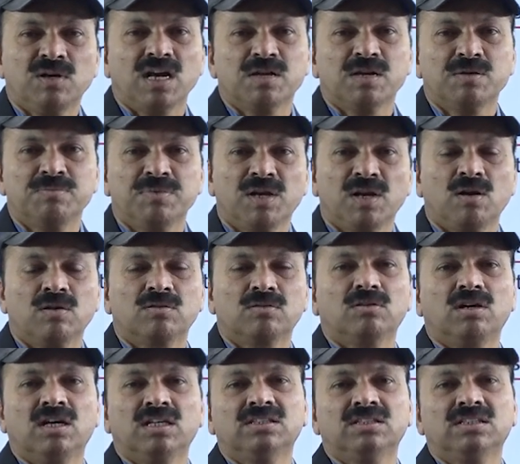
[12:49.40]
I belong to
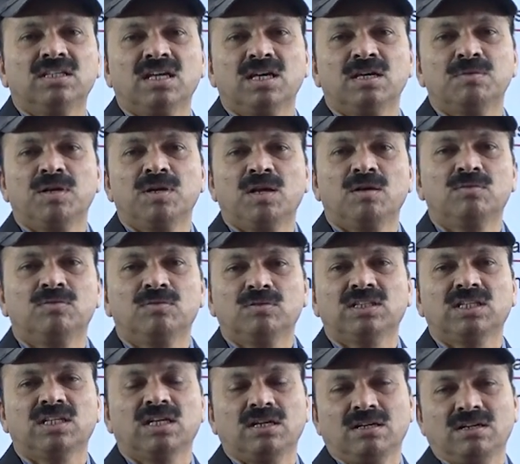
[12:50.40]
Andhra, I belong to
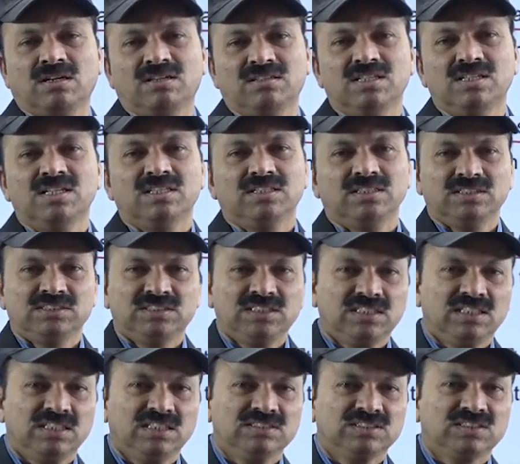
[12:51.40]
Telangana. Is
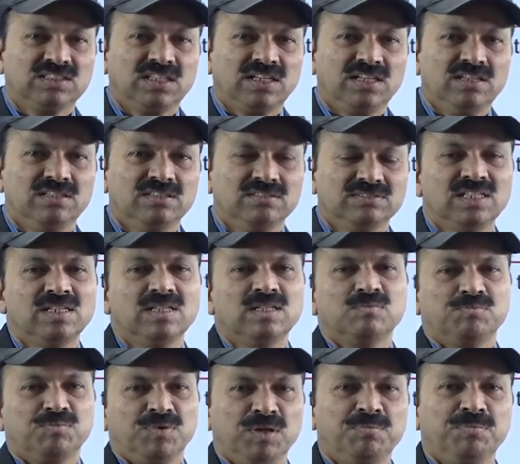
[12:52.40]
it necessary?
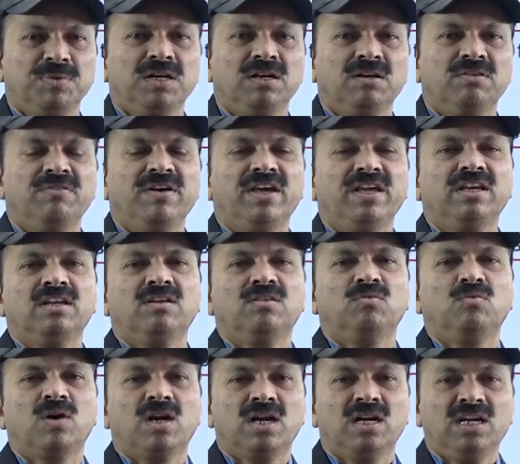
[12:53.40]
People, when
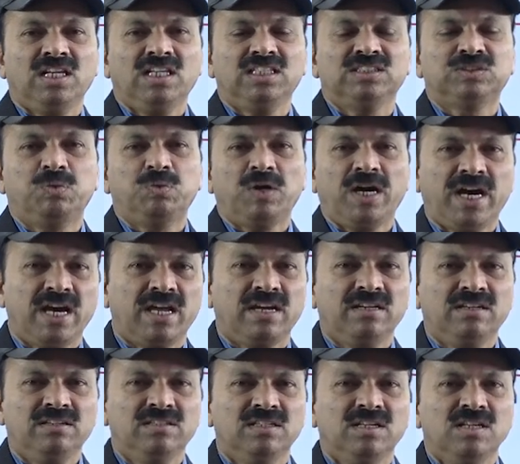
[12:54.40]
world is
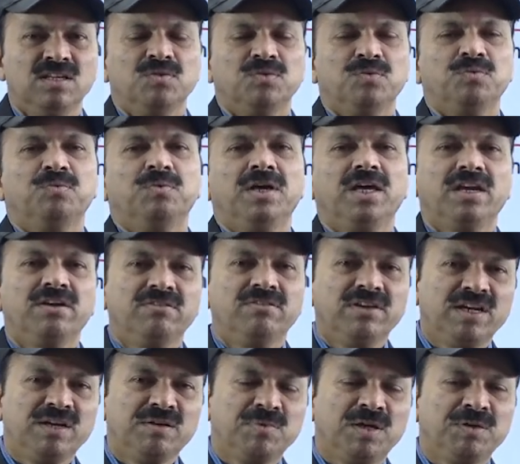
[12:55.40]
one,
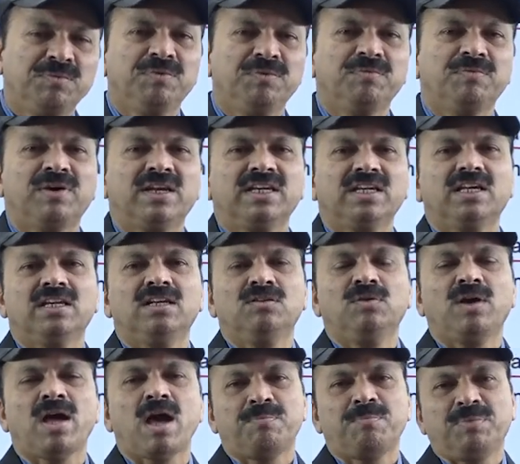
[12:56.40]
wherever it may be, one can
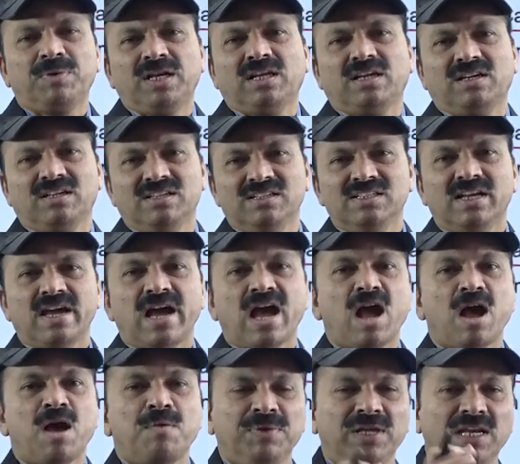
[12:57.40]
live happily.
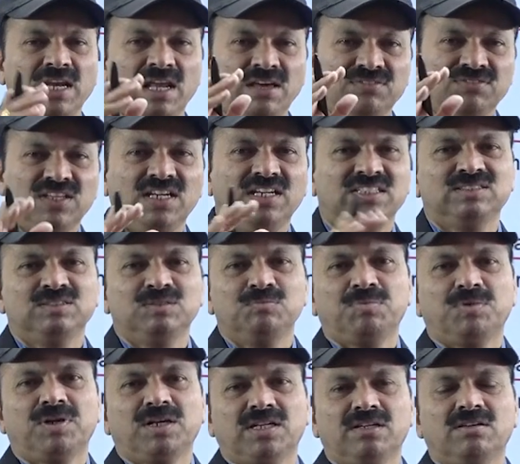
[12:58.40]
Happy life, that is
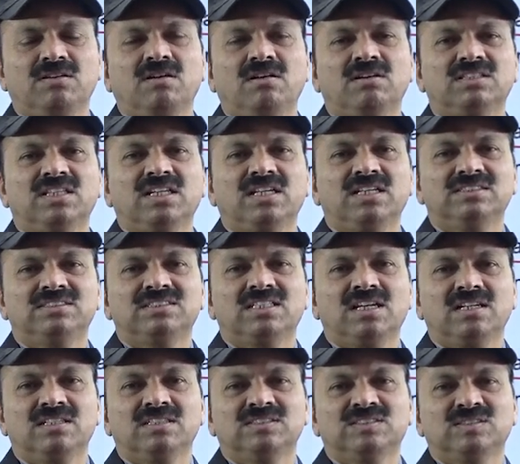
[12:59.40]
important, not the
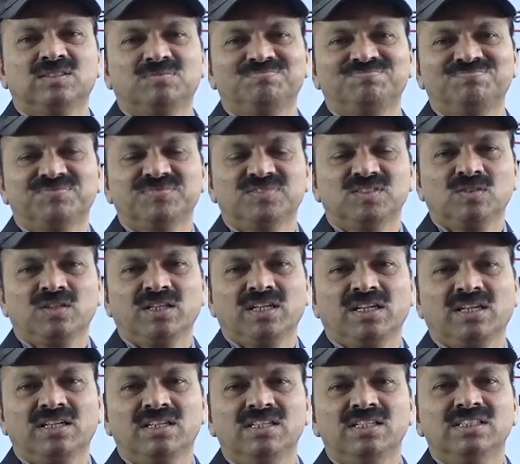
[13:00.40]
regionalism.
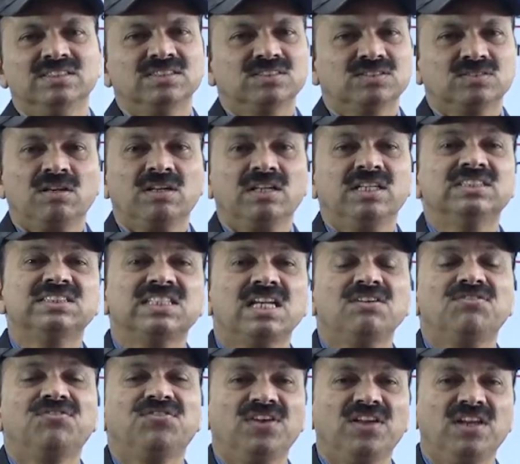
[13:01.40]
Okay, so
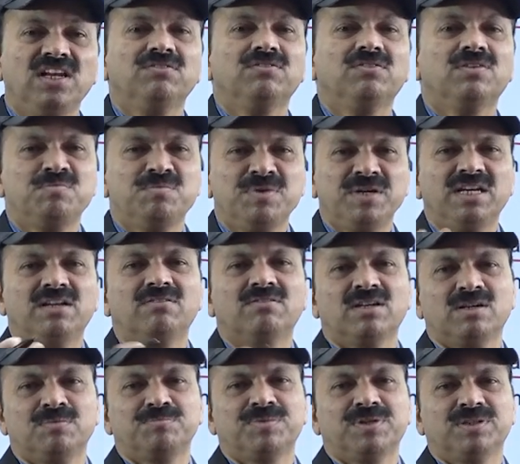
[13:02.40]
regional feeling will be
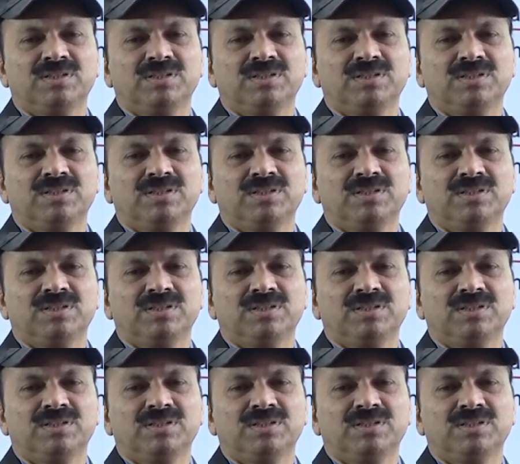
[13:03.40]
developed.